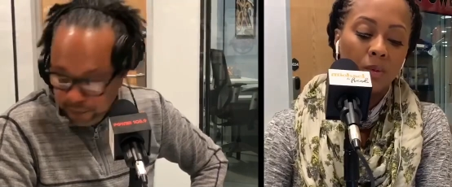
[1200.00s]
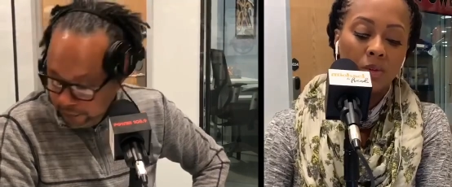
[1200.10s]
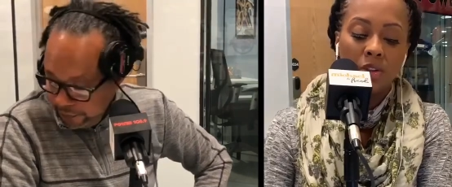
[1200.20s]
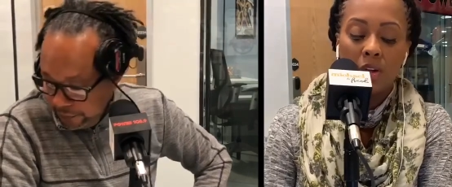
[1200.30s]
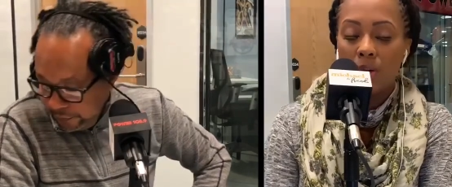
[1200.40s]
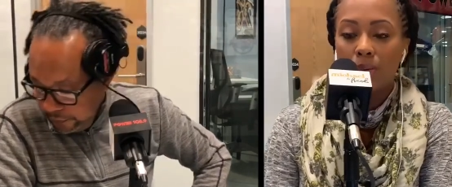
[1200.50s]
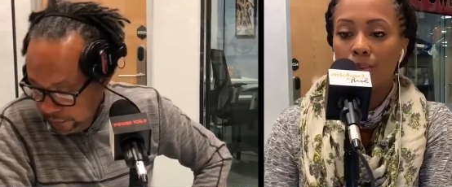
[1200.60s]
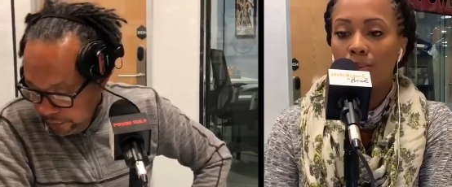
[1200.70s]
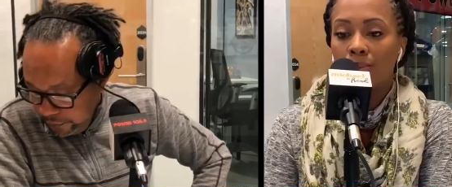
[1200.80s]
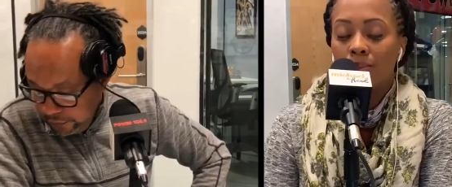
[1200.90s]
Speaker 1: you
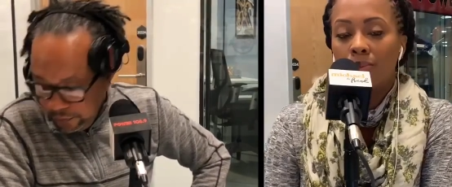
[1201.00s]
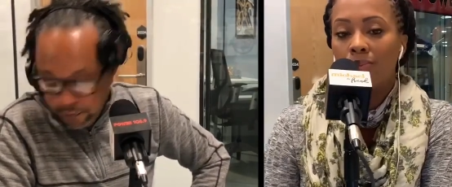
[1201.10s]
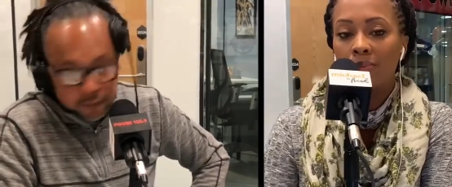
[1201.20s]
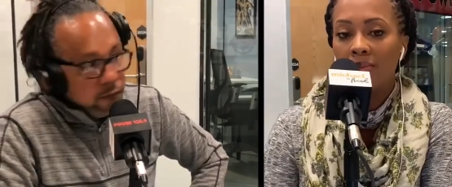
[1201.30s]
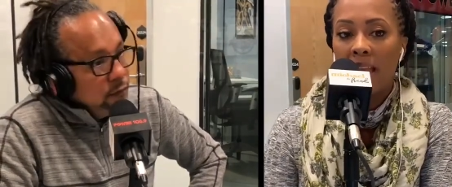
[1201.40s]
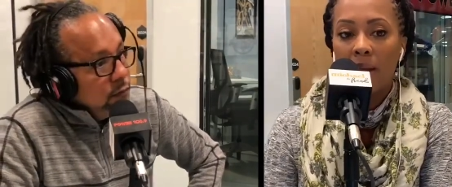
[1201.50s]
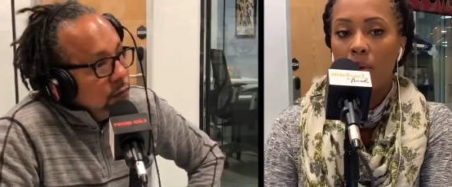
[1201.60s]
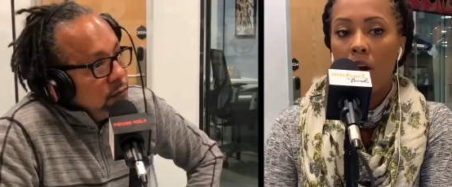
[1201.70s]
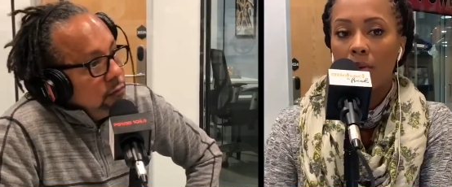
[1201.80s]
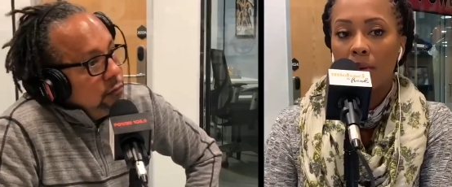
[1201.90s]
know, they
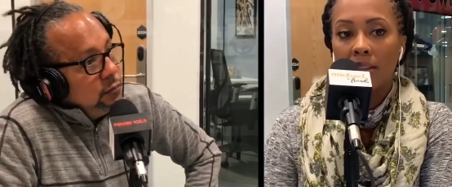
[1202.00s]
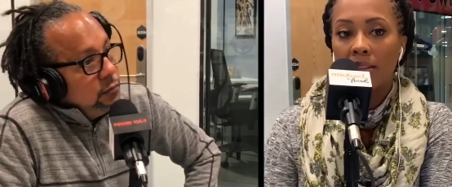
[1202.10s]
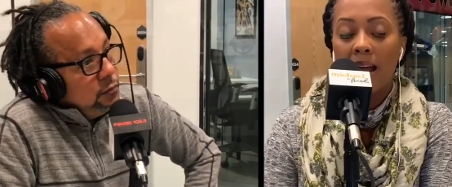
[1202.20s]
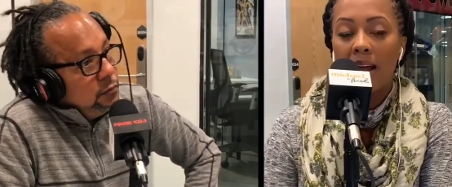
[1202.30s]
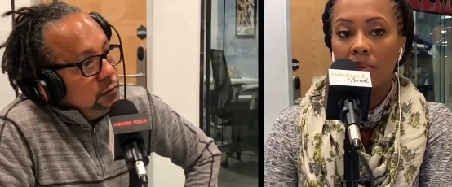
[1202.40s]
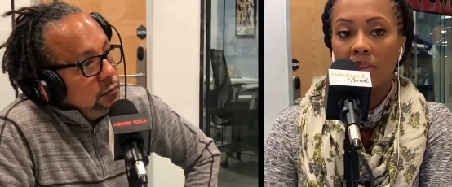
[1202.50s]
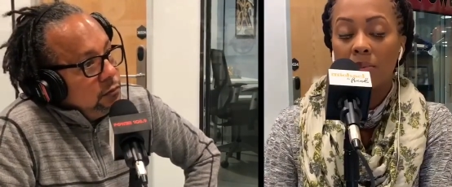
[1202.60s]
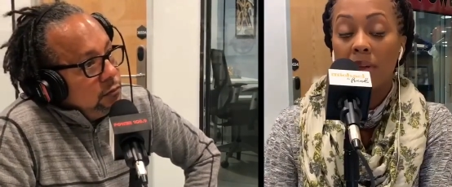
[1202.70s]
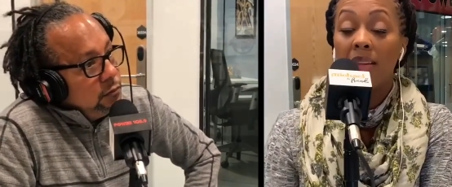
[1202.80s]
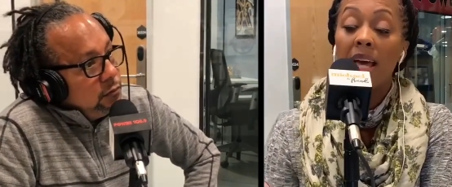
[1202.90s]
were already side with this
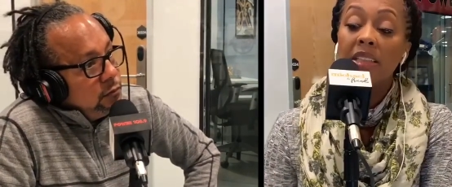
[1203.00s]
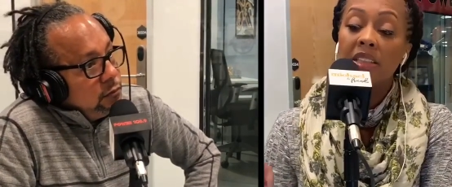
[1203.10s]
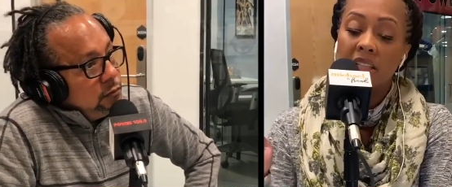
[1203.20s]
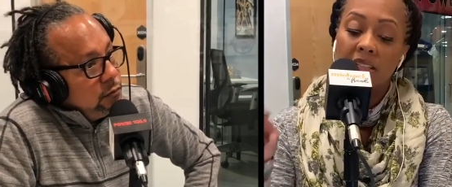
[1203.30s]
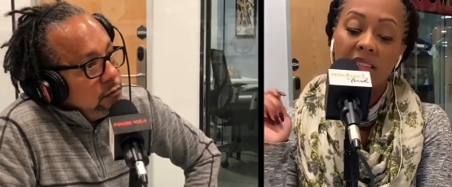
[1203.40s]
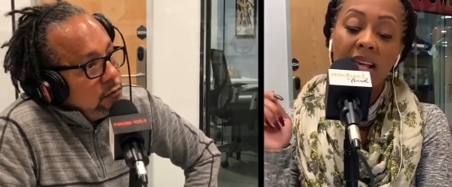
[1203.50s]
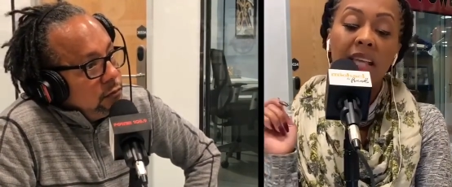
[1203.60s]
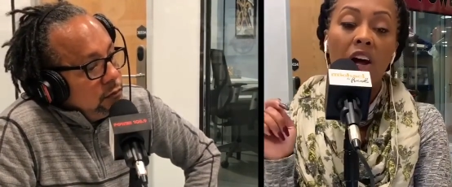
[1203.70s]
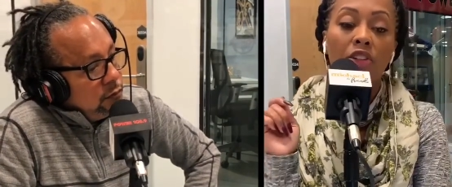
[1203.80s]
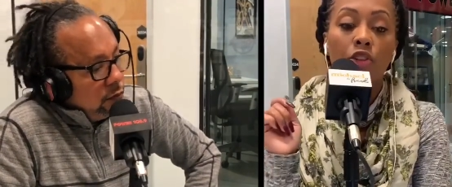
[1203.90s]
man. That's just that's
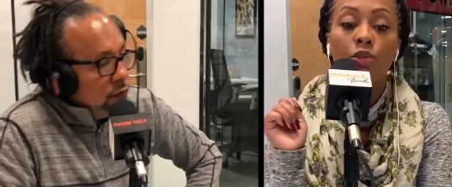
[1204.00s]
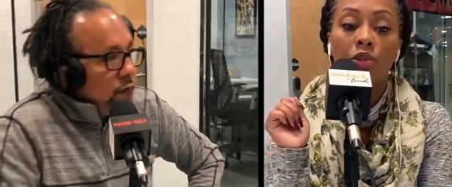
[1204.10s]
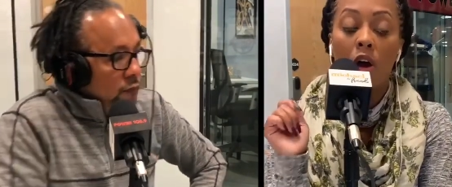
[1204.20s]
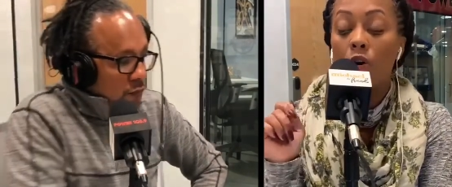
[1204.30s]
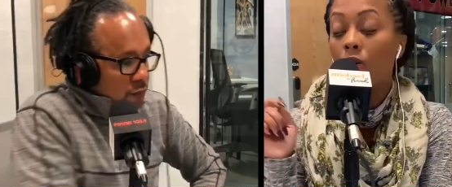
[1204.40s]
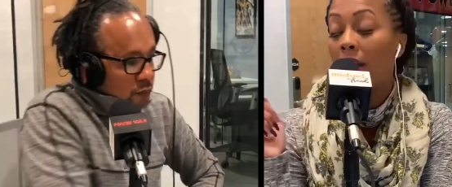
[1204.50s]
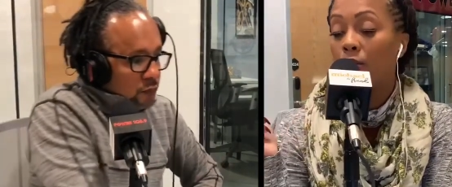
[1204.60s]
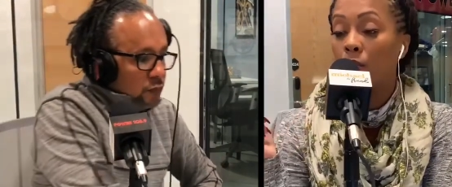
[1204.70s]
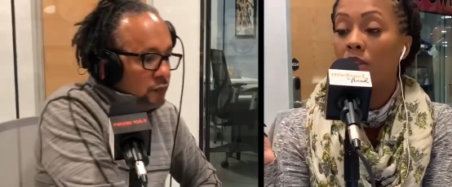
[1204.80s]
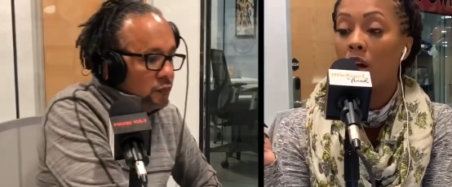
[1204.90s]
how you know,
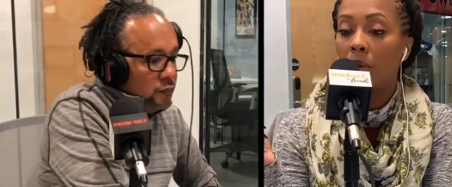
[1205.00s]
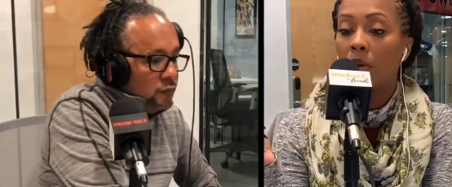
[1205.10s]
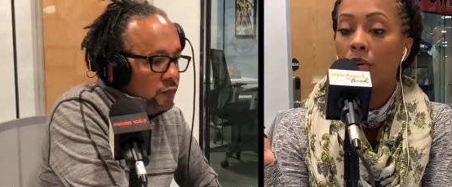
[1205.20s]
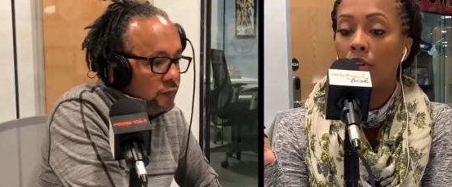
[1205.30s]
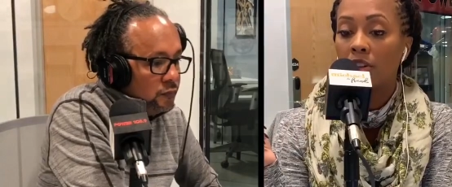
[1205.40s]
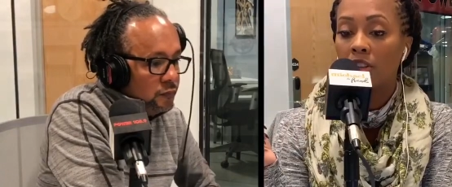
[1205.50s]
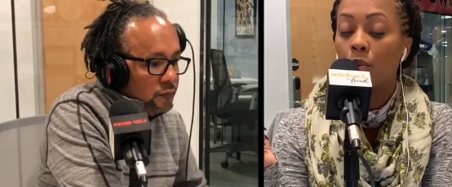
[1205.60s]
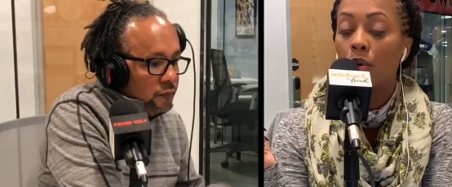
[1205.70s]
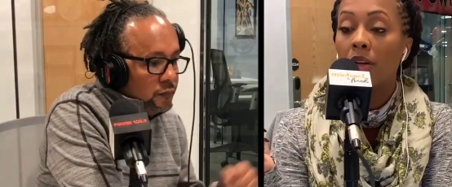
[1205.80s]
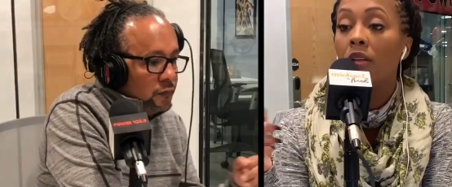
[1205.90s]
like we talked about earlier this
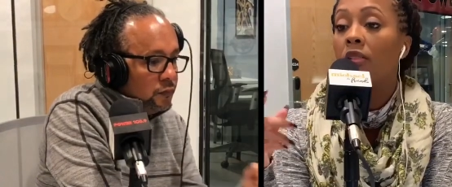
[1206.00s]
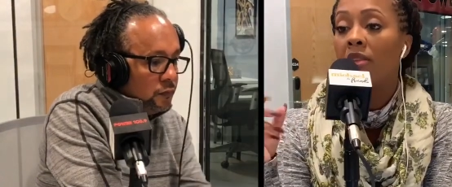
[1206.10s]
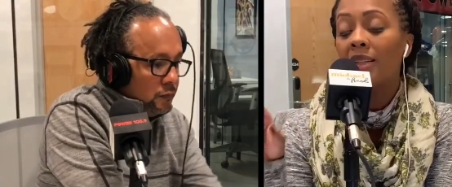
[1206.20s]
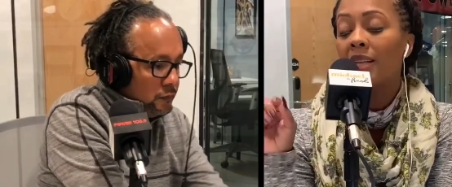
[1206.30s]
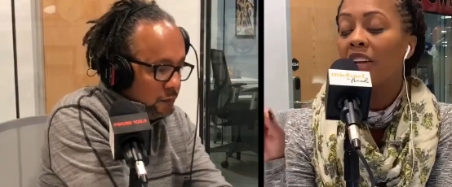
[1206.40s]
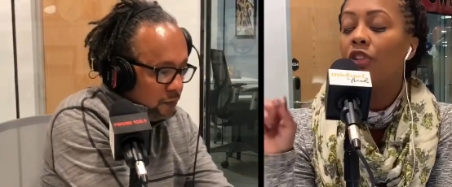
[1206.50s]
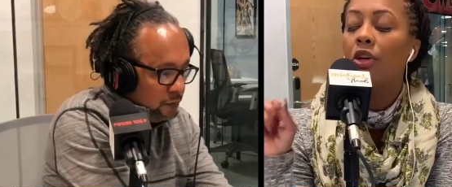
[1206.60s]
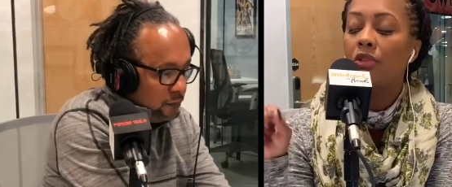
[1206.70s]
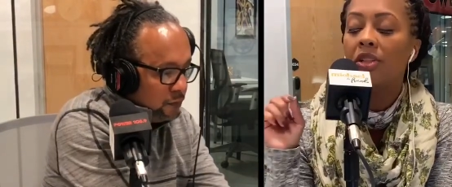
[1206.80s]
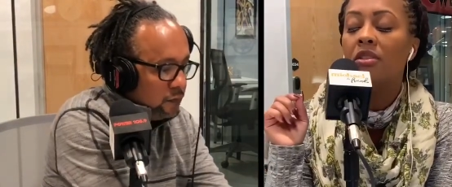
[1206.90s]
morning, that's how you
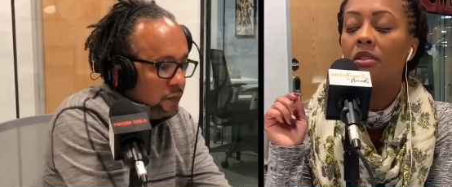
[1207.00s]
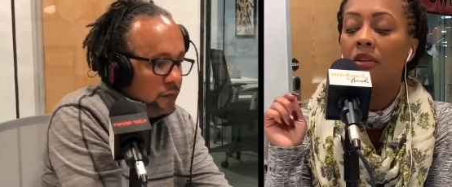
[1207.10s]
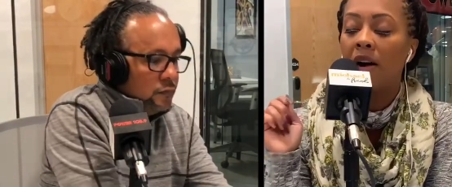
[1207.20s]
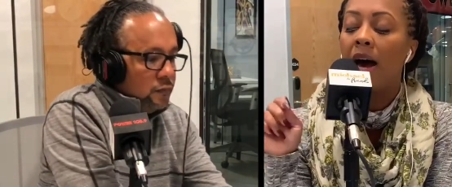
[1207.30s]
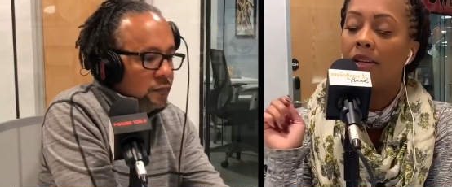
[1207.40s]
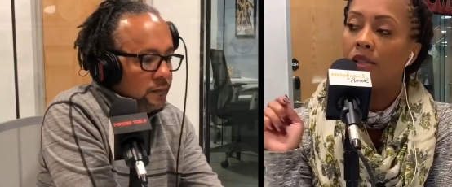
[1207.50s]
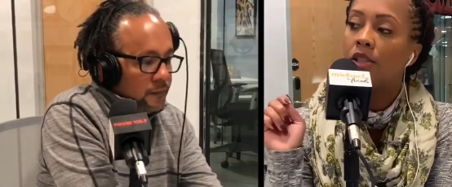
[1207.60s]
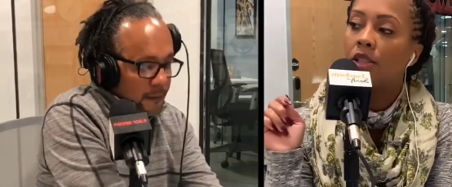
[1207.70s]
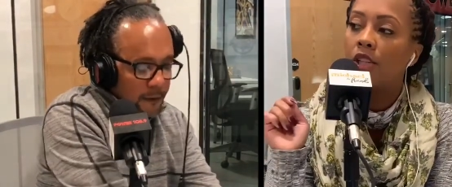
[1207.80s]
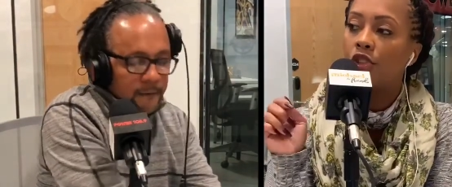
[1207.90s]
know there's a divide in
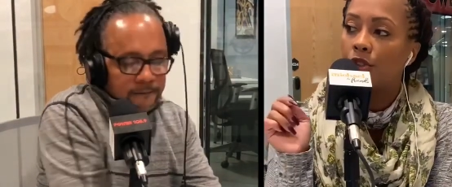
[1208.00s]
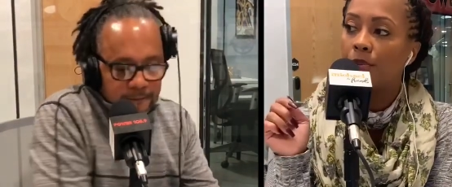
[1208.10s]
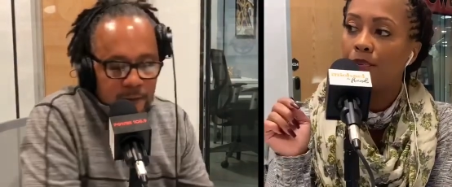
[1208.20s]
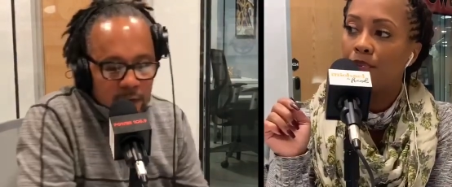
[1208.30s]
this country.